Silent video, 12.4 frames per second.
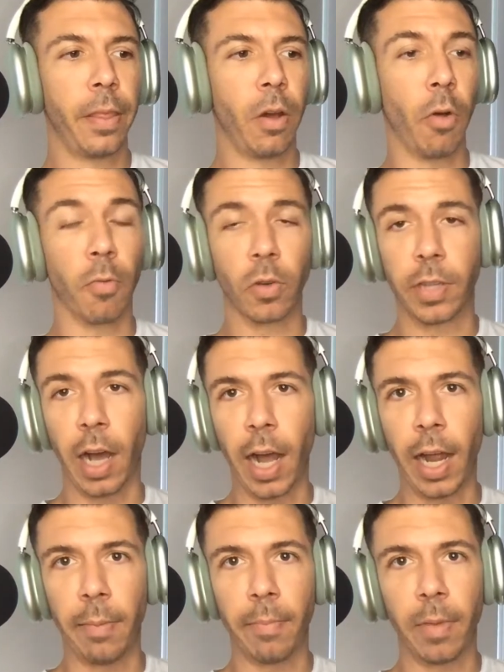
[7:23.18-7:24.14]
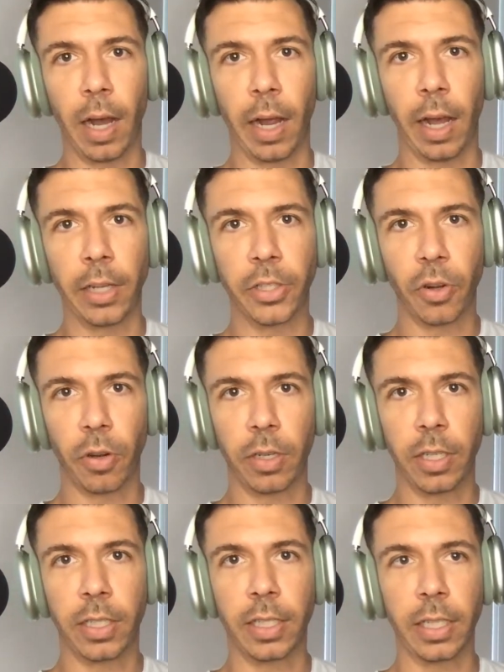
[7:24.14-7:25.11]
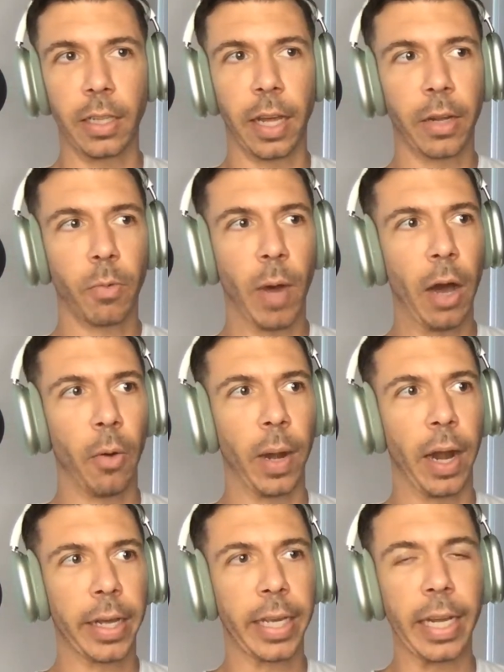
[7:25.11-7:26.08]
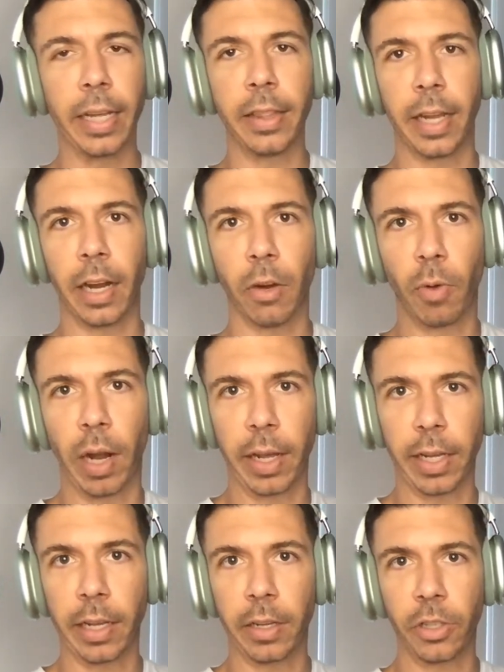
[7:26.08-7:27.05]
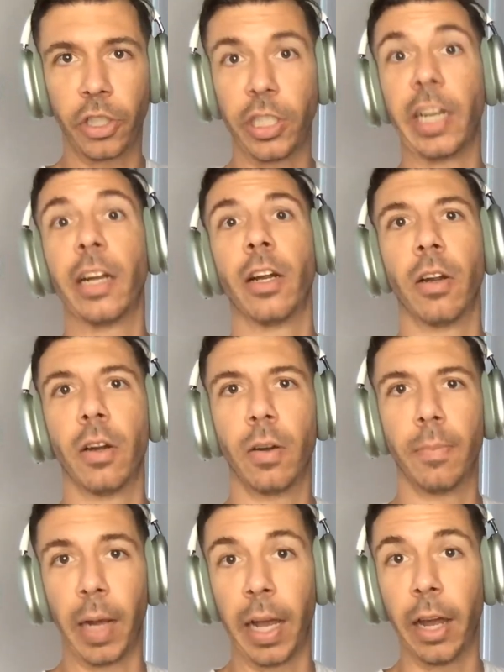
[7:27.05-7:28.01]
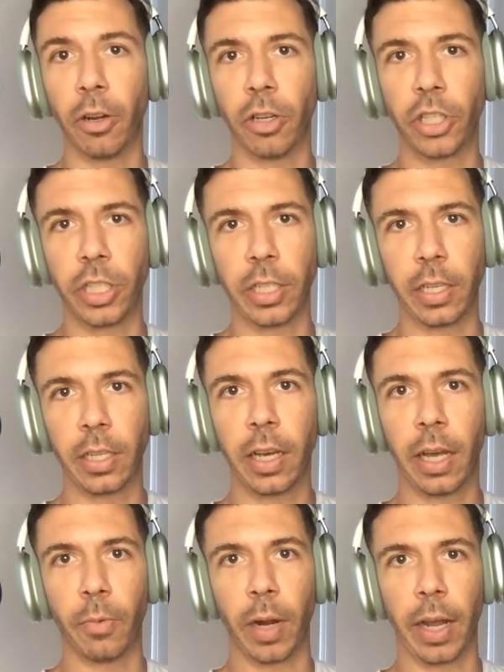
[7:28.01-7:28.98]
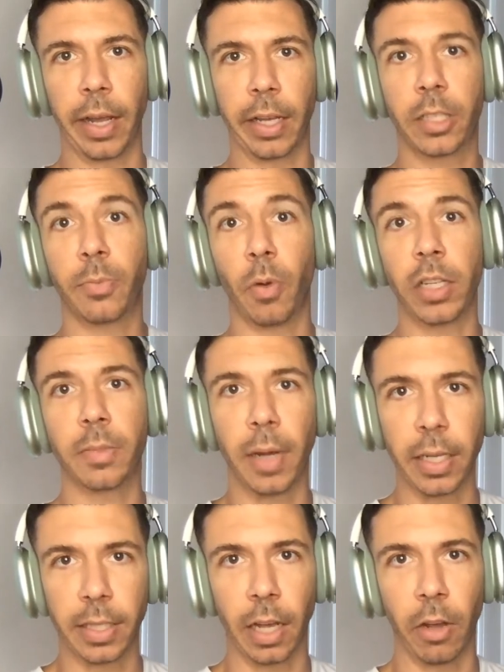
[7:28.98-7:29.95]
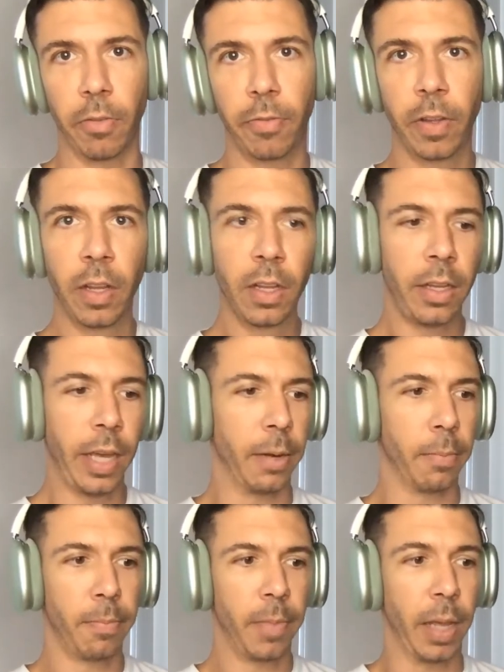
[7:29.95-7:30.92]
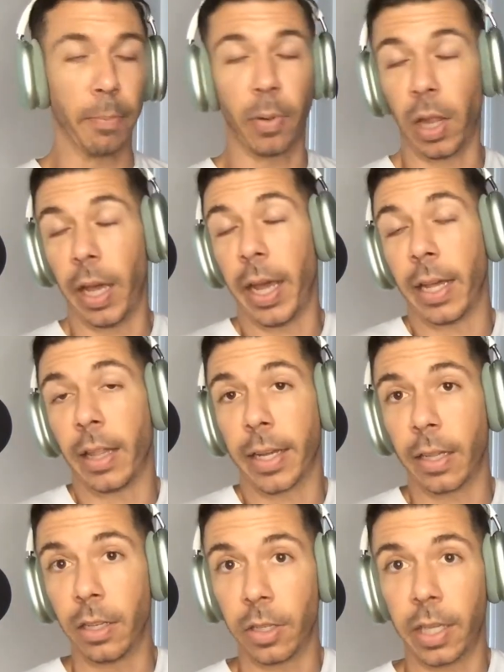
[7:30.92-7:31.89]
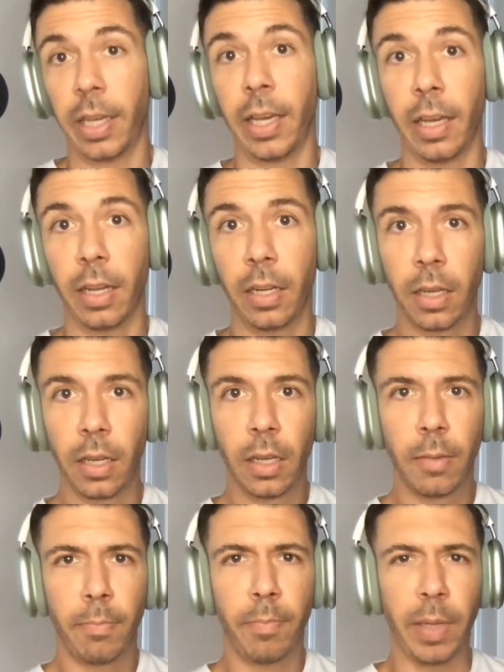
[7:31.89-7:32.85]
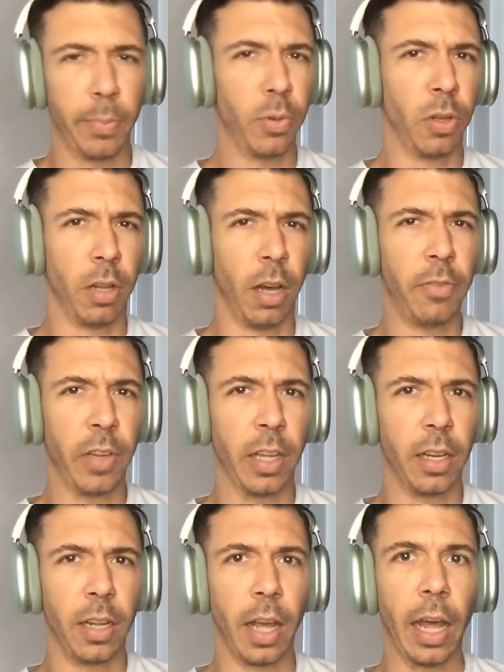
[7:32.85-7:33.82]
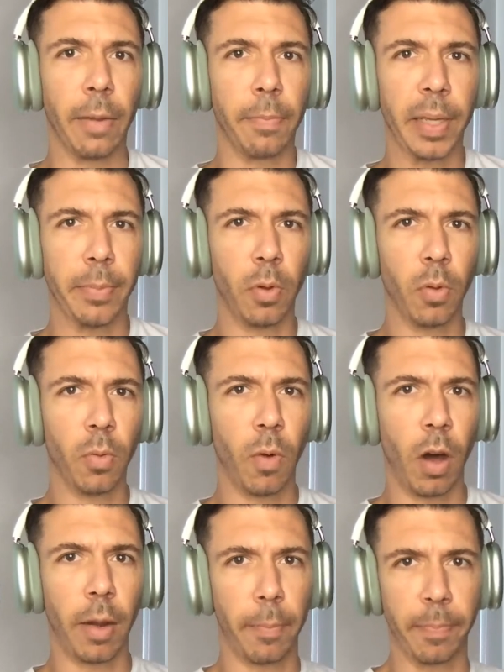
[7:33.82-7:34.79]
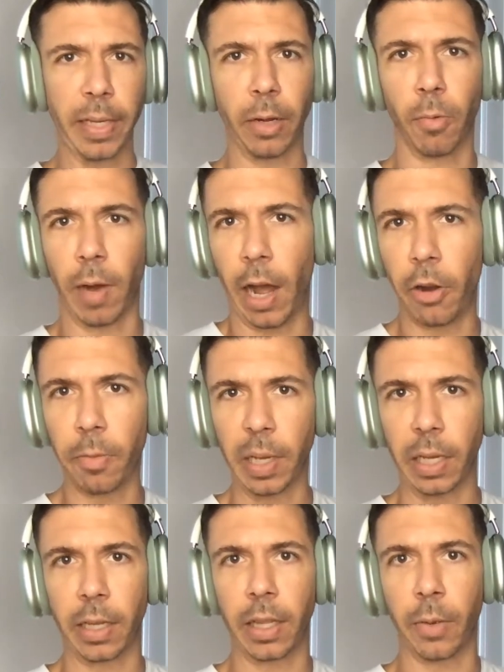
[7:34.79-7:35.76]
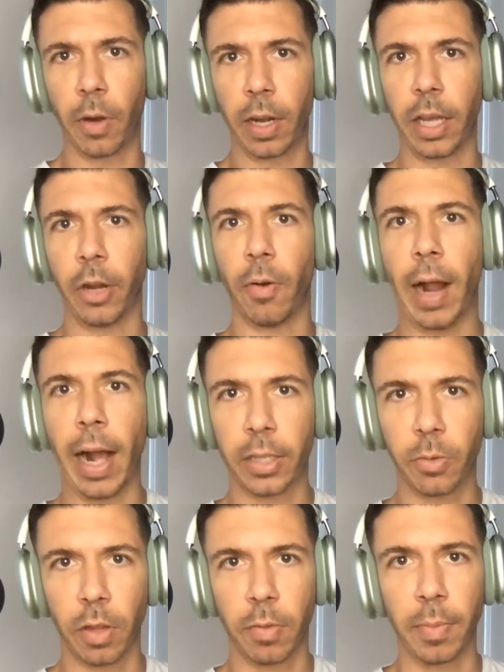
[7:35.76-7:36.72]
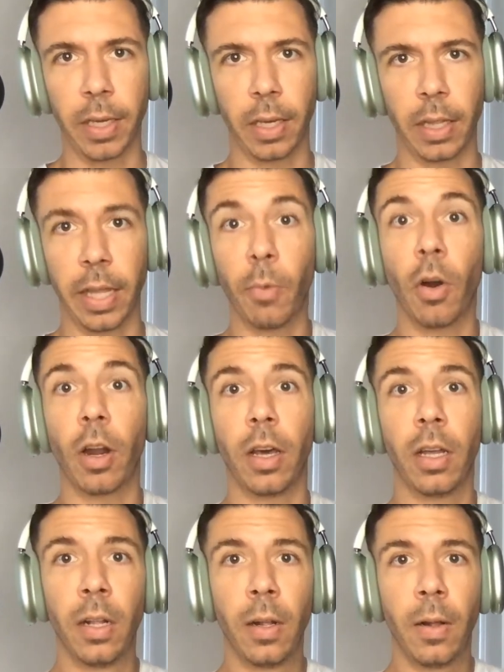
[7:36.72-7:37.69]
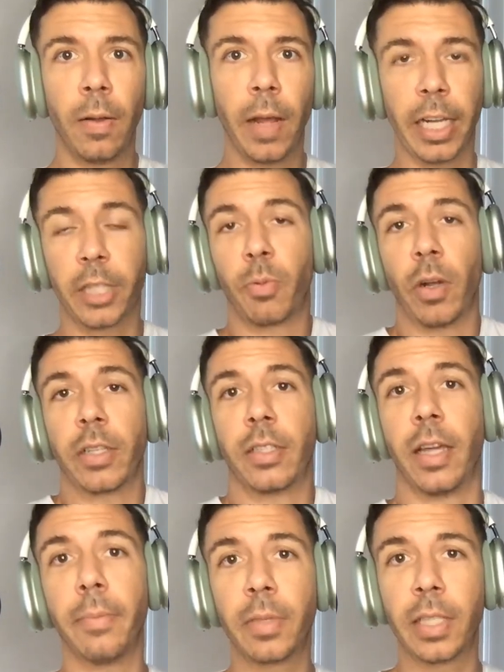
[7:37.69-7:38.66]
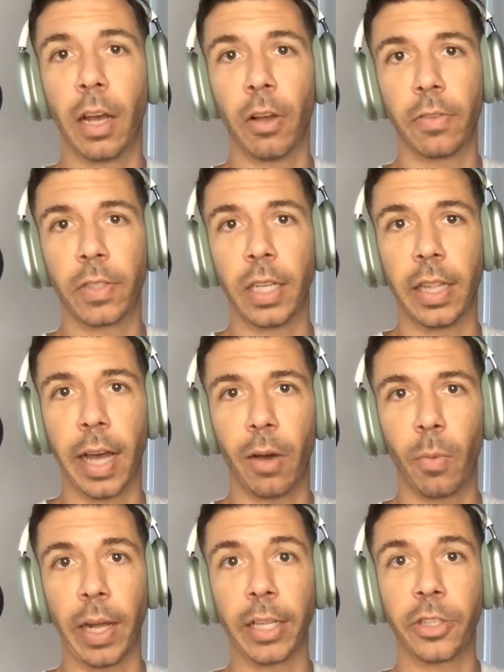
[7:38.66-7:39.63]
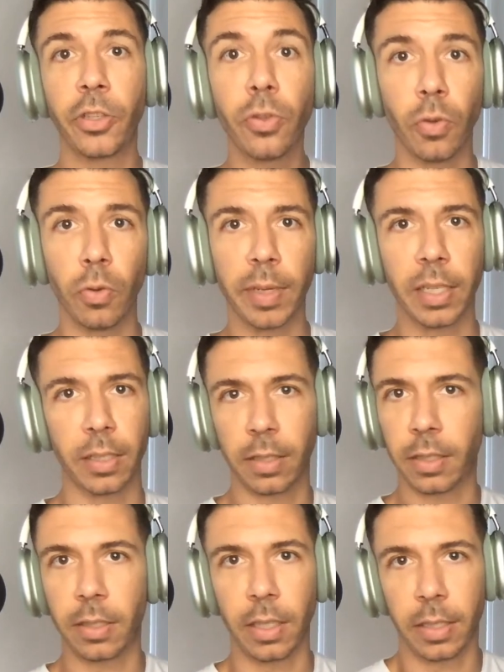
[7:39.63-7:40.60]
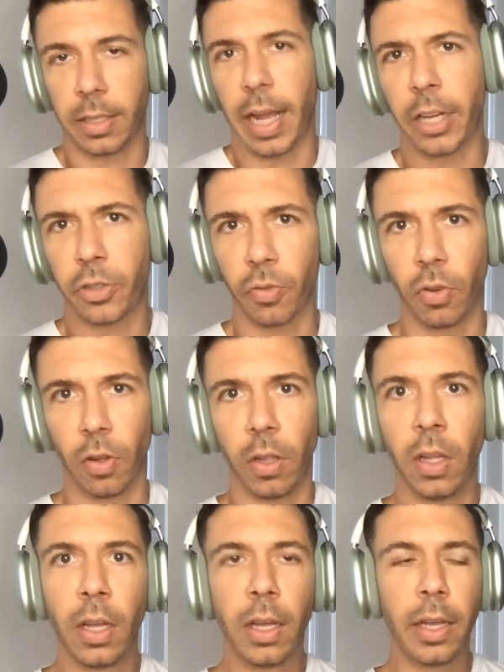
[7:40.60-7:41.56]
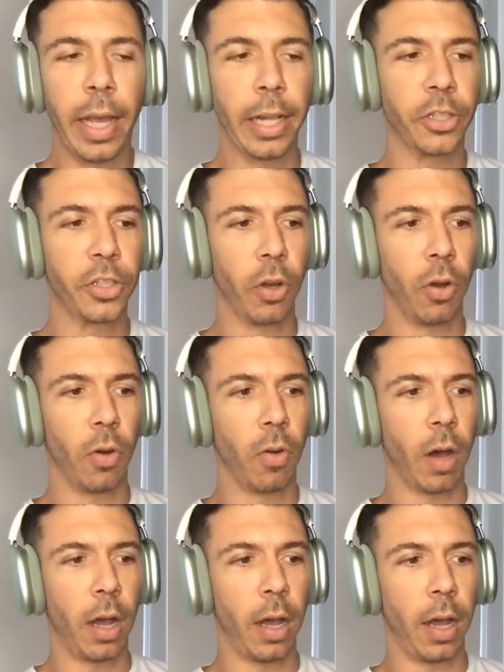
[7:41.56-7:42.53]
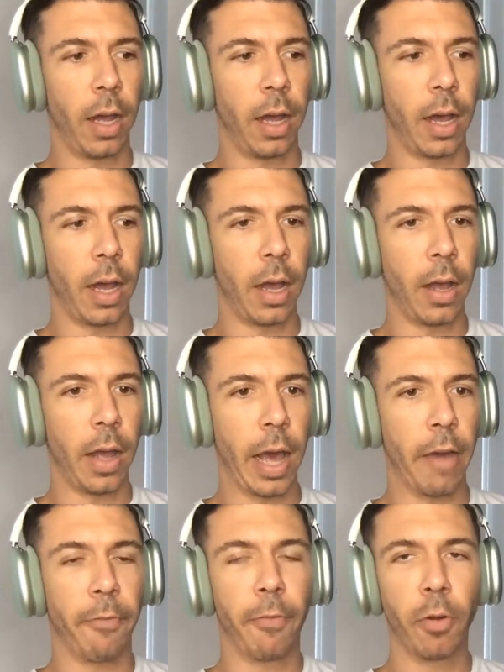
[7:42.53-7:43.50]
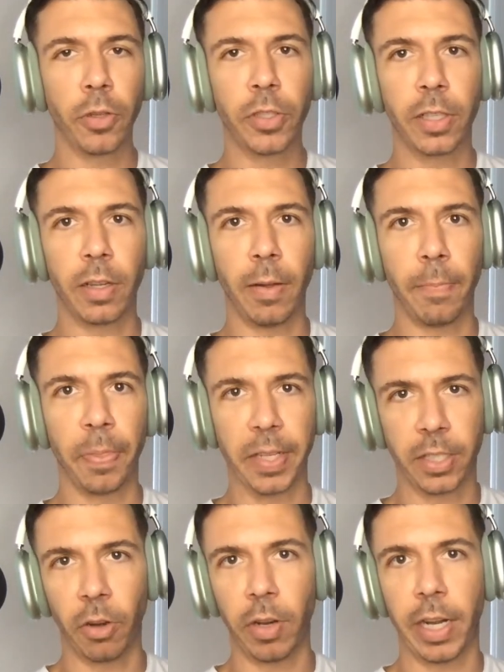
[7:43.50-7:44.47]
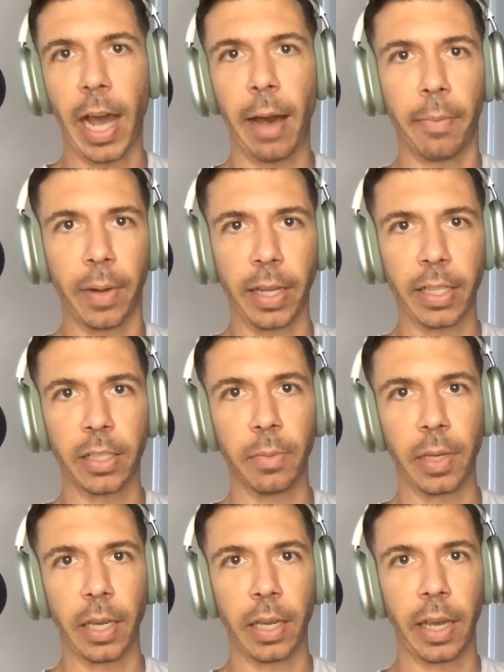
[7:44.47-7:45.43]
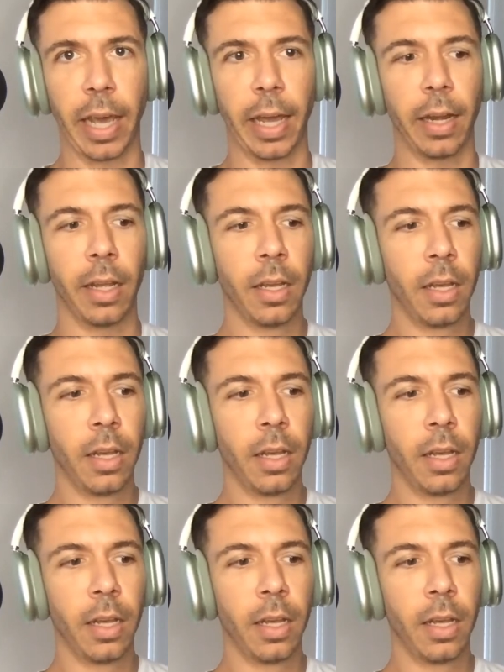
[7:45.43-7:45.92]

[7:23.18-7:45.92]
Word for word: over time, I, I started to see like, wow, when I get in there, when I share my energy and when I express myself and and play like a little kid, people love it and people want to be around me and they want to interact with me and they want to express themselves in that way too because it's it's natural and so uh, at first this started happening to me and